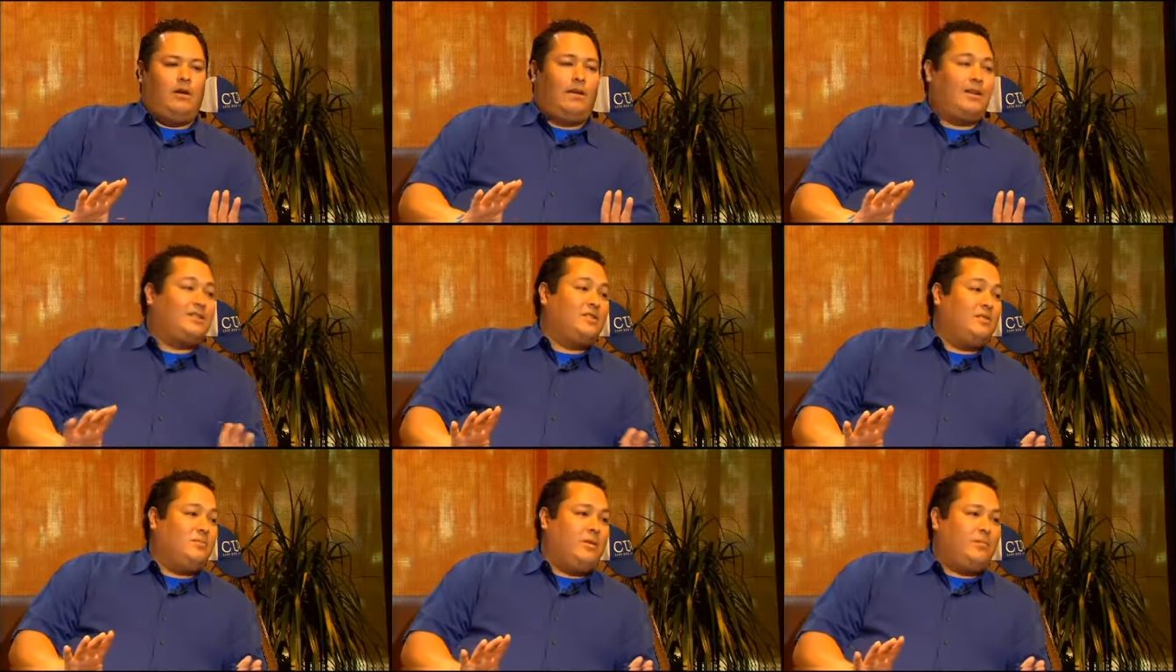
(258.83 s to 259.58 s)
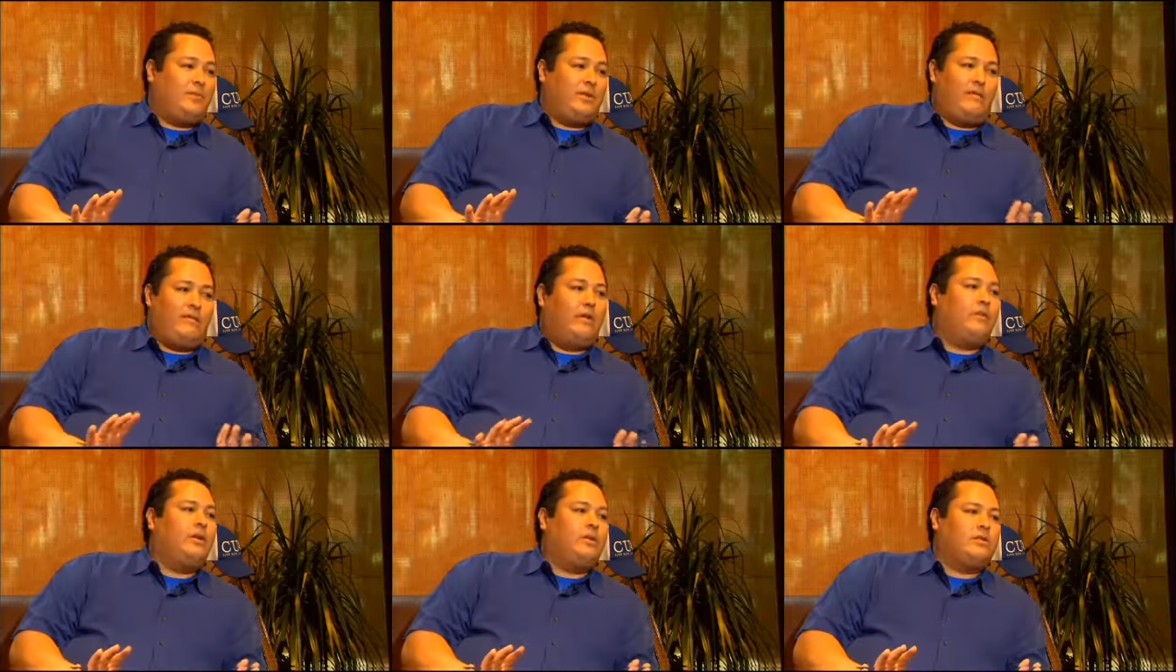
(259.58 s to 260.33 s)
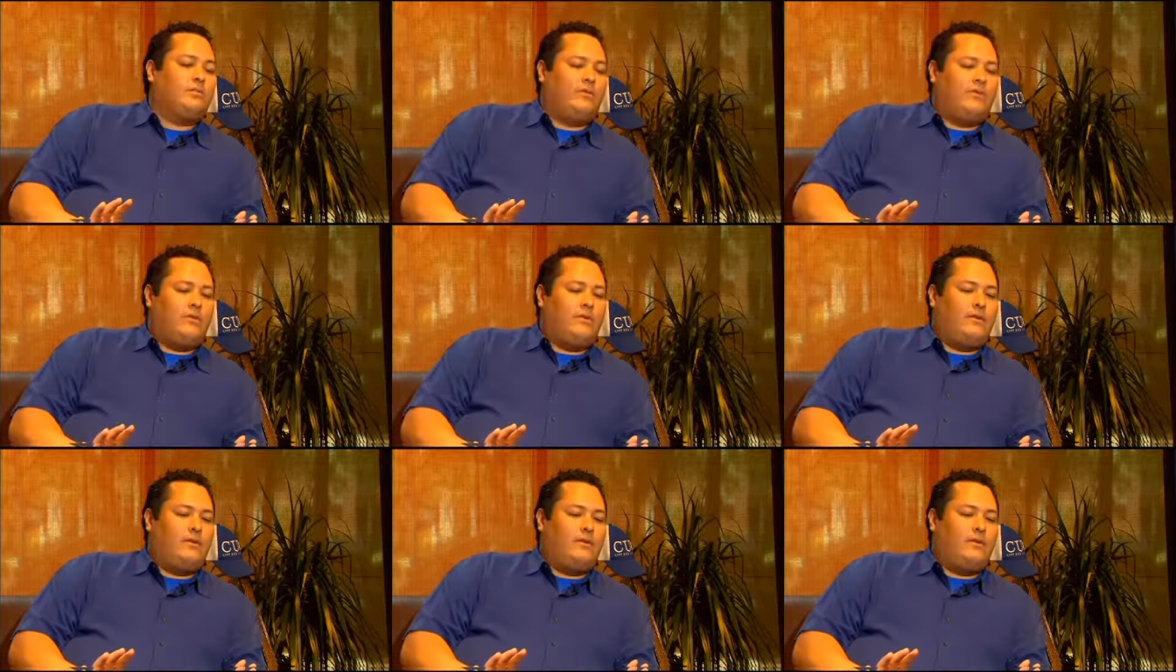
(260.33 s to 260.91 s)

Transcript: lots of new people that have never heard you before.